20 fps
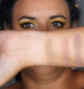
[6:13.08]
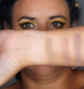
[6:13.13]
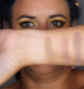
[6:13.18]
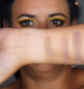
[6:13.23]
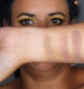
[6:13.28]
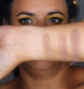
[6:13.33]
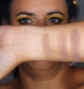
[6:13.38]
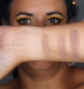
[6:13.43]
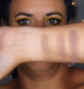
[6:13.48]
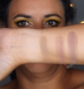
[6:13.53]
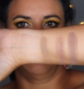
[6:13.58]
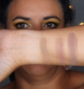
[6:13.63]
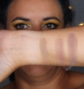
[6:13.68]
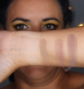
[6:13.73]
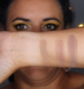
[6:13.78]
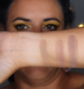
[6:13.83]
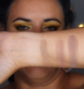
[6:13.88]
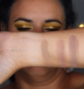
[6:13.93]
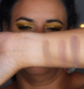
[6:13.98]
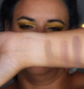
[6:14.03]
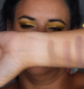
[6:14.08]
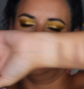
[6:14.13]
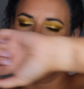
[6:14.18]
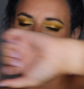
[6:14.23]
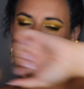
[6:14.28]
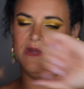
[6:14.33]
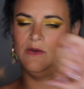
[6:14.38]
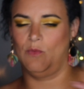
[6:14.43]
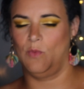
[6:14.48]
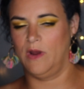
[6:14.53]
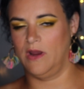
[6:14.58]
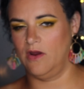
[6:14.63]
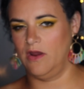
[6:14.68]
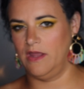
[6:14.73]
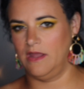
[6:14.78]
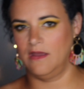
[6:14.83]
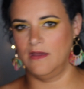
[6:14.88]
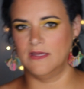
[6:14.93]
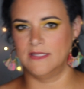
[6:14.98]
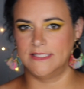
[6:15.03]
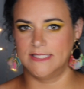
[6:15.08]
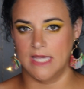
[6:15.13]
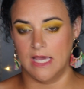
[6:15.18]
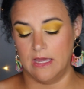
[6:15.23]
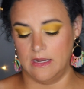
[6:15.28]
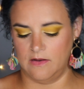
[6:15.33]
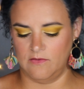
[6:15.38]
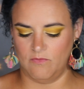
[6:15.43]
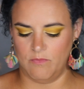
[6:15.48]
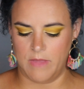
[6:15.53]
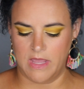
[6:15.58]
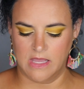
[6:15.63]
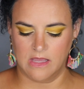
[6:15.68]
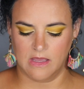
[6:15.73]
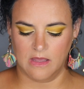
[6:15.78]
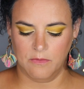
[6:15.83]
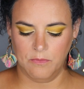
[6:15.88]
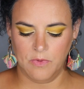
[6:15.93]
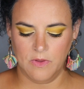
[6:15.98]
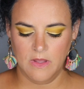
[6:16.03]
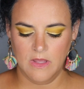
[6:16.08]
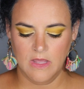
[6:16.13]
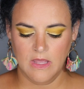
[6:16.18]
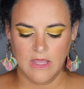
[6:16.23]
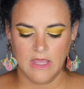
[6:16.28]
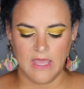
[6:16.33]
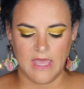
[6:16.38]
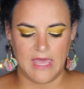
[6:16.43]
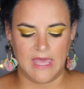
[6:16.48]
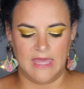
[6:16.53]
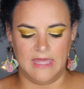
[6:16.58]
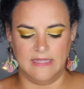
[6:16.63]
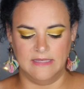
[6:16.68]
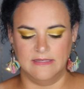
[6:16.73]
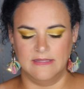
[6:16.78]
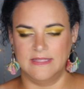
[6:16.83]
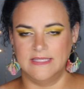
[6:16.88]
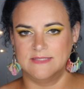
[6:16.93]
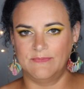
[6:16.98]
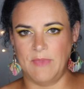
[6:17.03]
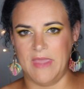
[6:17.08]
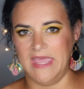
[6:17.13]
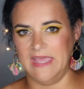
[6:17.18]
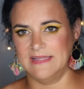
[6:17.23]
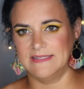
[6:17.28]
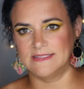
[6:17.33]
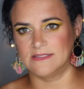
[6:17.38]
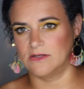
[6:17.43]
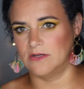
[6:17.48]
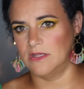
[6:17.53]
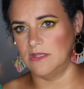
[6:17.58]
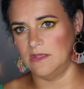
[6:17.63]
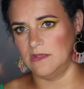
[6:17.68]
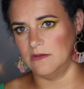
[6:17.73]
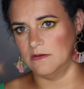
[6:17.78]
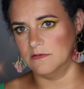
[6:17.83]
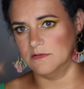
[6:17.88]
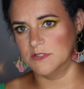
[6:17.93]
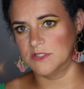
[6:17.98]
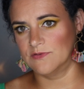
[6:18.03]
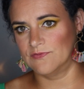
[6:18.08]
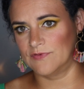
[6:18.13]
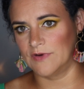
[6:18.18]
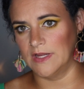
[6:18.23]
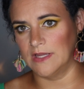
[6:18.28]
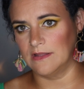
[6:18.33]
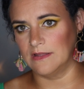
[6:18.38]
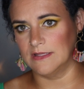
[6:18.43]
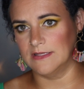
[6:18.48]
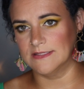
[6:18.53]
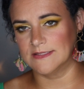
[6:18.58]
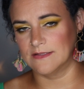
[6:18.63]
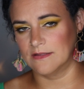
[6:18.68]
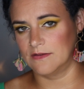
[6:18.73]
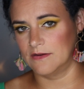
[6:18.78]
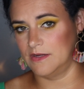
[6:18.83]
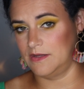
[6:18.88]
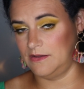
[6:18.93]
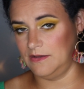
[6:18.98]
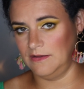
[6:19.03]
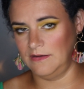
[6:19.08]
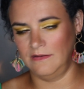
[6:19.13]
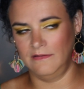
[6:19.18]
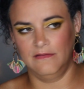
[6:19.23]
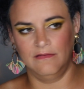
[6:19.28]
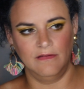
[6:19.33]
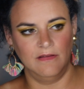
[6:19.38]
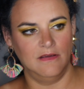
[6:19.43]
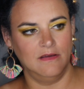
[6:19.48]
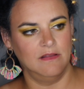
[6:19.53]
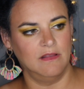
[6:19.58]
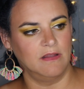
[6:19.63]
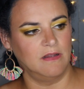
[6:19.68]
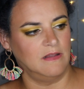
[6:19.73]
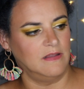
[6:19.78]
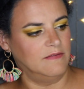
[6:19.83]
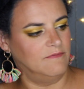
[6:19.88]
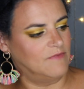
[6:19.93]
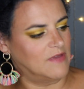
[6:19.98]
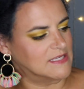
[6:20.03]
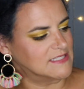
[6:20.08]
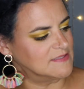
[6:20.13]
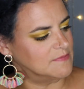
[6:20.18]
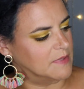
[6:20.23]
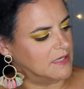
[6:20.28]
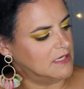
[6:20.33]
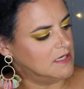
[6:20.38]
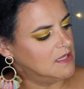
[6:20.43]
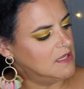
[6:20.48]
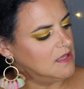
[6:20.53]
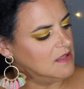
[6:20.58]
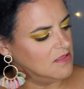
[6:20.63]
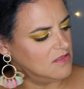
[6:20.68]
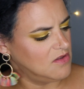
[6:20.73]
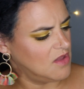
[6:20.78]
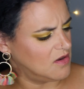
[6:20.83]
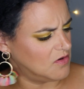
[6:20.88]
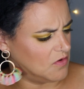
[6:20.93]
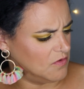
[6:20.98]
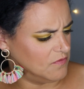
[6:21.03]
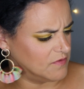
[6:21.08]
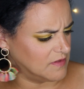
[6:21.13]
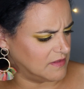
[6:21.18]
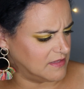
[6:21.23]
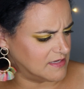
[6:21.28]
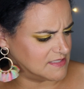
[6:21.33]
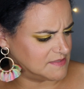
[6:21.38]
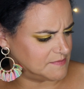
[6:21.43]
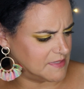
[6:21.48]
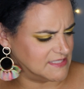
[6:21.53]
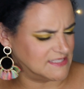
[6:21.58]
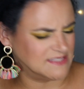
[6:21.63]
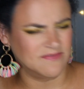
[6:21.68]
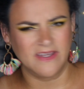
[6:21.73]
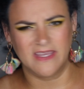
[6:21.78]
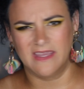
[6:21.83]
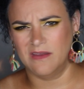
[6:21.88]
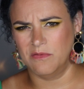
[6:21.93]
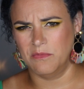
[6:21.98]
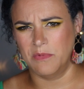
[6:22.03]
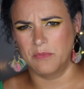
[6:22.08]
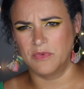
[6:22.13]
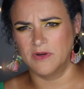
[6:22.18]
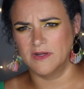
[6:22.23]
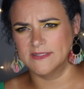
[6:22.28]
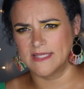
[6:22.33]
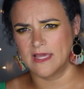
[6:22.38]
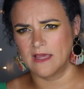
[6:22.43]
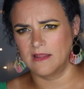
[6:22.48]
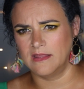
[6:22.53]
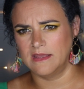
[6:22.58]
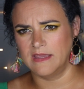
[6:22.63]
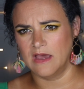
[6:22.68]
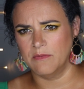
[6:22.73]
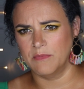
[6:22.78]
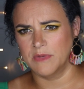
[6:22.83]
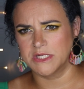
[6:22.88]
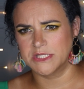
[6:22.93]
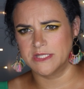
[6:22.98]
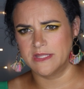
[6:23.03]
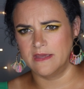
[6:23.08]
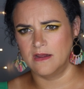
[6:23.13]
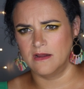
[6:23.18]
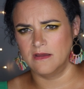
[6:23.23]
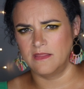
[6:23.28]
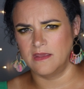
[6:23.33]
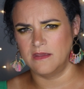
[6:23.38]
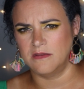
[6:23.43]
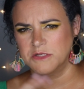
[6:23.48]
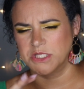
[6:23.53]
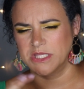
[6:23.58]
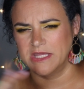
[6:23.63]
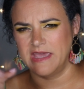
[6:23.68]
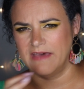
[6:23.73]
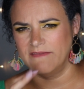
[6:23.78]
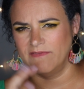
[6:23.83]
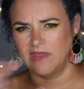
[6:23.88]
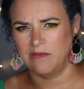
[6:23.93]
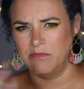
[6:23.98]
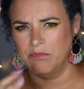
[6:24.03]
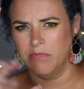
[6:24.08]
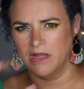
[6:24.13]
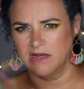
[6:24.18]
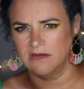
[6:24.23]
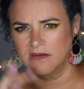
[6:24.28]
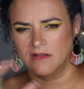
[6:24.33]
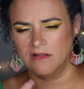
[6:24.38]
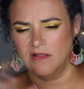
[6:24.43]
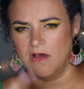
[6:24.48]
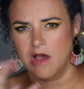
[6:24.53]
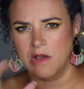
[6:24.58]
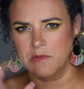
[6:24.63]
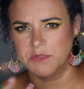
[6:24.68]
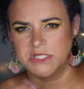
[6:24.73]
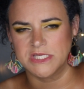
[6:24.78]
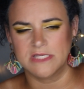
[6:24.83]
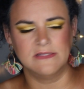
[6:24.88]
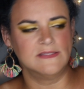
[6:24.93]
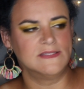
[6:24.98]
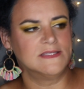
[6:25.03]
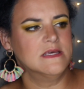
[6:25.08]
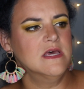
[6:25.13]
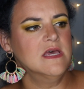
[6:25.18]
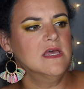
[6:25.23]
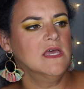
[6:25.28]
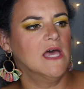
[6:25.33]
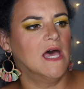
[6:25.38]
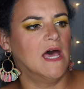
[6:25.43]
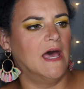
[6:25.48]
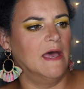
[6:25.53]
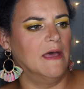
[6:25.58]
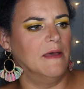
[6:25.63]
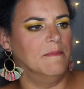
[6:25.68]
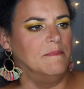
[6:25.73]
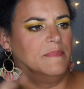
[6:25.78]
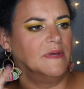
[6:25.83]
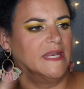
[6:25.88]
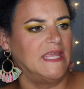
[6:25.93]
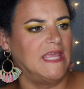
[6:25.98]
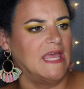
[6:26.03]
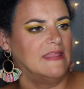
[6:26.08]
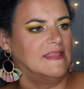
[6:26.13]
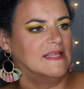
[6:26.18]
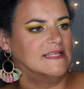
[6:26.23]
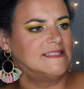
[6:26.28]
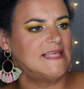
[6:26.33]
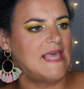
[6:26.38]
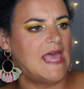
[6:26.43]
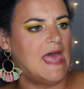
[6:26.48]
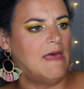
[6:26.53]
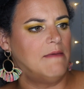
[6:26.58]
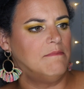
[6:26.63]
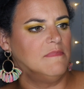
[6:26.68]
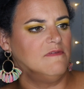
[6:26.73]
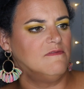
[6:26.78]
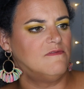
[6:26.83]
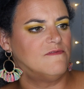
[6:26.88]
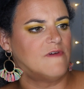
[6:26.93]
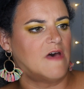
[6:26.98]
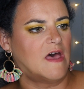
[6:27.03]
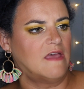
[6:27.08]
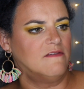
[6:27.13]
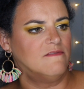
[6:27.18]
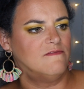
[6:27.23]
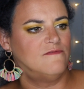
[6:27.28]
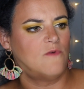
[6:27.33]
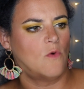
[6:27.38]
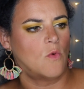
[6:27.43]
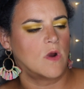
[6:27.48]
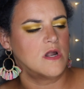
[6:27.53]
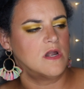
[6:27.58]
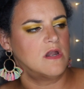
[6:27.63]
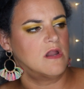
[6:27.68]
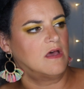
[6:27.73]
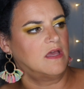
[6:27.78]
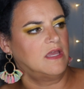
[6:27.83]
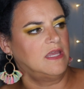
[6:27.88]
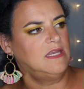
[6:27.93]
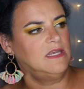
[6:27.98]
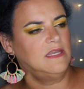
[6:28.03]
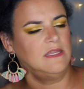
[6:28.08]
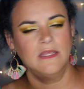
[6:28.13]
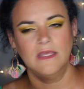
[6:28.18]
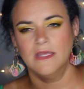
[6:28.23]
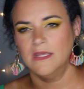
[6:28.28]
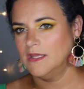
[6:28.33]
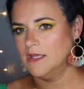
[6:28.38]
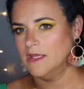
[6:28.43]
lately where I have not been wearing a ton of makeup. And these pans are huge, frankly, so they're a good, good little investment. Not overly expensive. I can't remember exactly how much they are. They usually have like bundle options. Um, but again, that's M549.